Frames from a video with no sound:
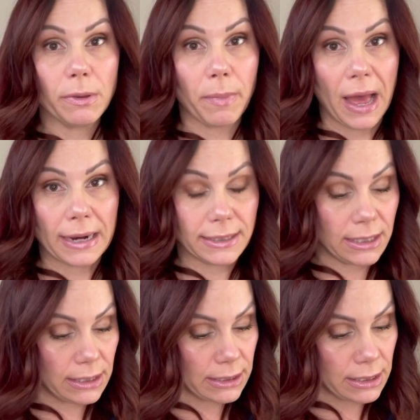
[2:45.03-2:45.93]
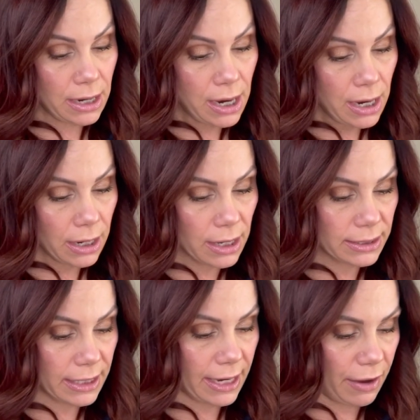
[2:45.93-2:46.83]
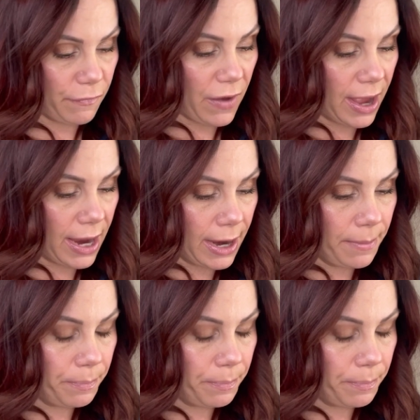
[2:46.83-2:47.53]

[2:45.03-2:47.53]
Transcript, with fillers: boxes because like if I